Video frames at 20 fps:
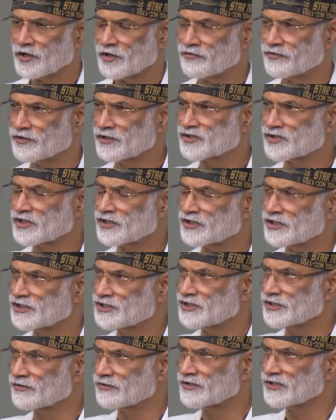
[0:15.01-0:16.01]
in this
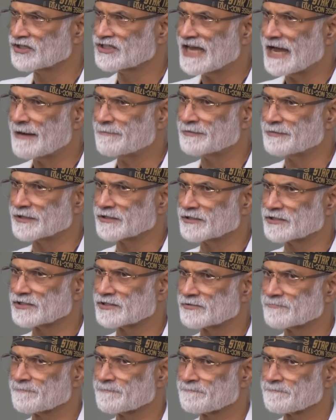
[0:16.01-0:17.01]
condition, this
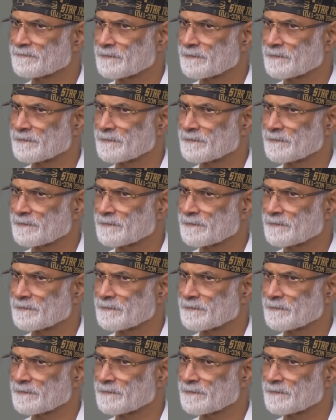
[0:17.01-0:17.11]
happens.